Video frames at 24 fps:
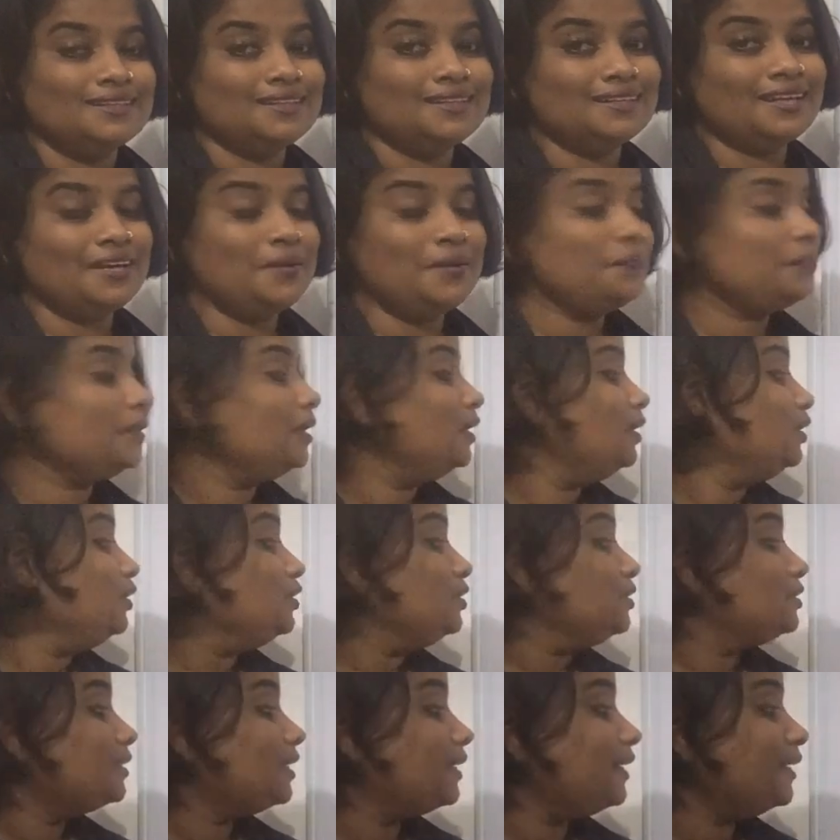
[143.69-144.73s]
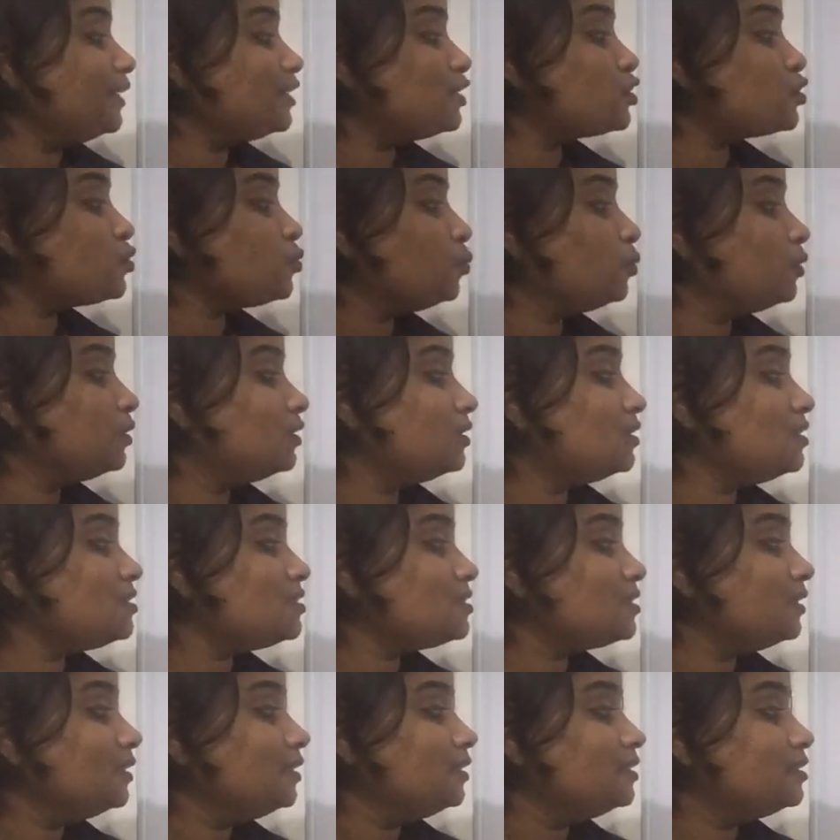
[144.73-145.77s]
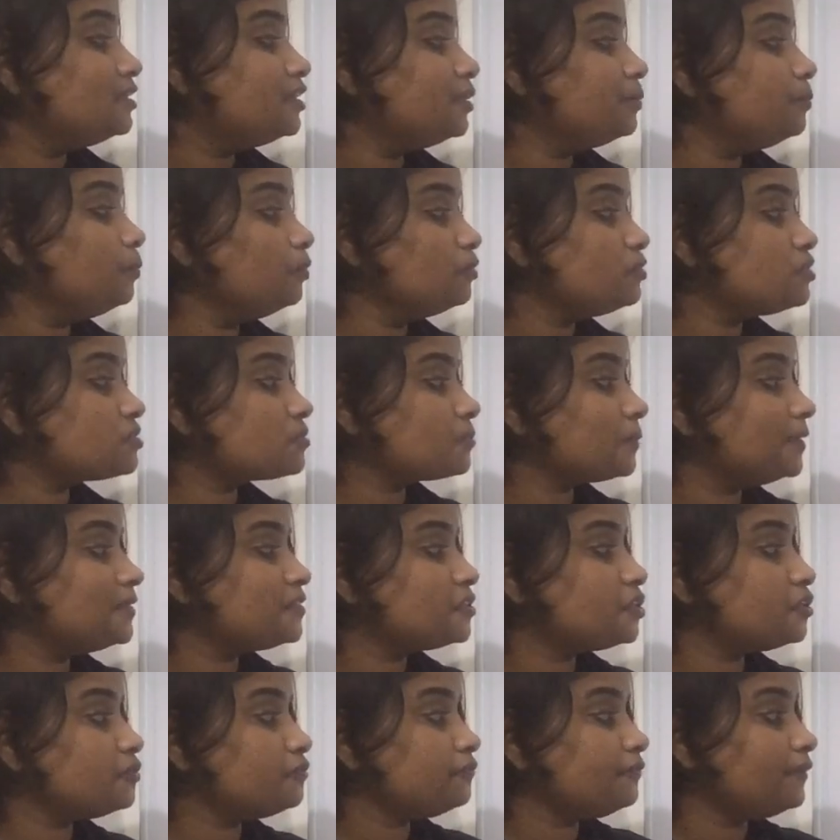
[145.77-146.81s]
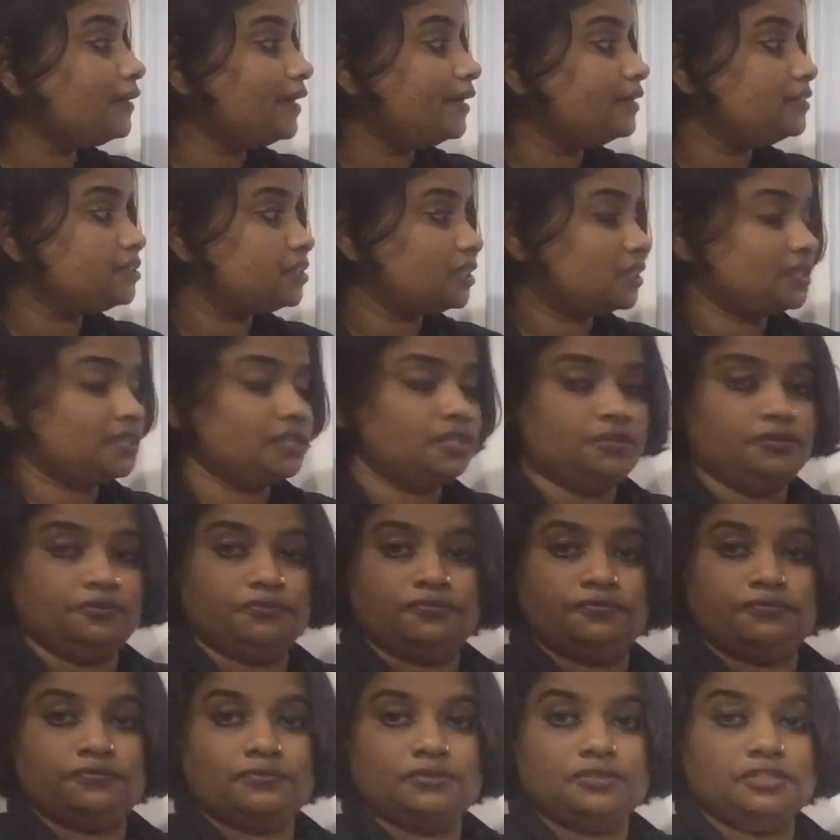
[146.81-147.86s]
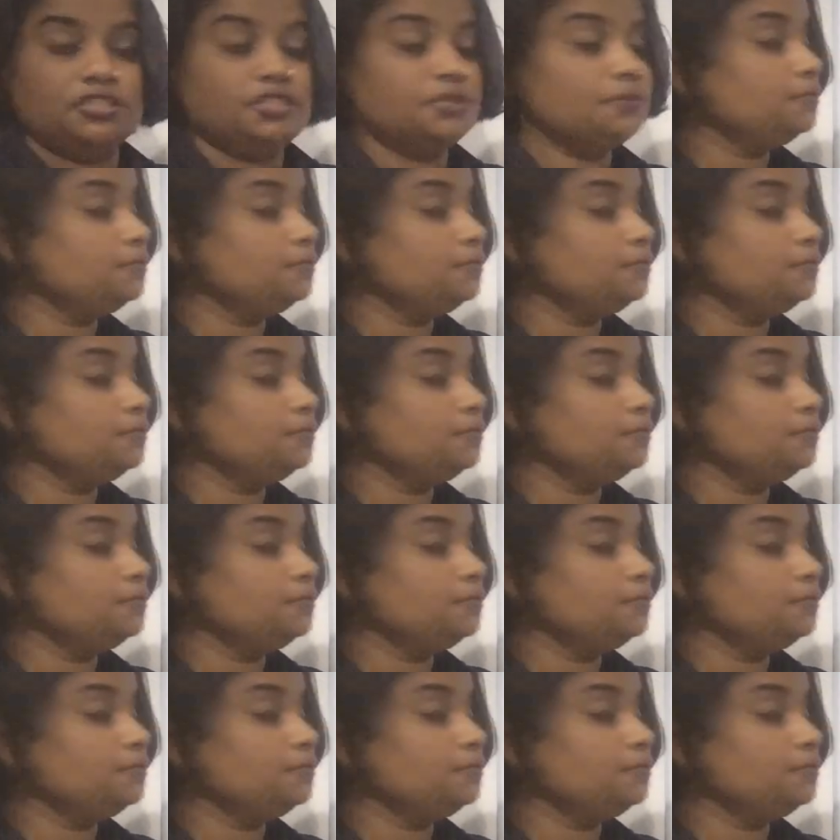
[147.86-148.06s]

Okay, the next one is demonstrative adjective.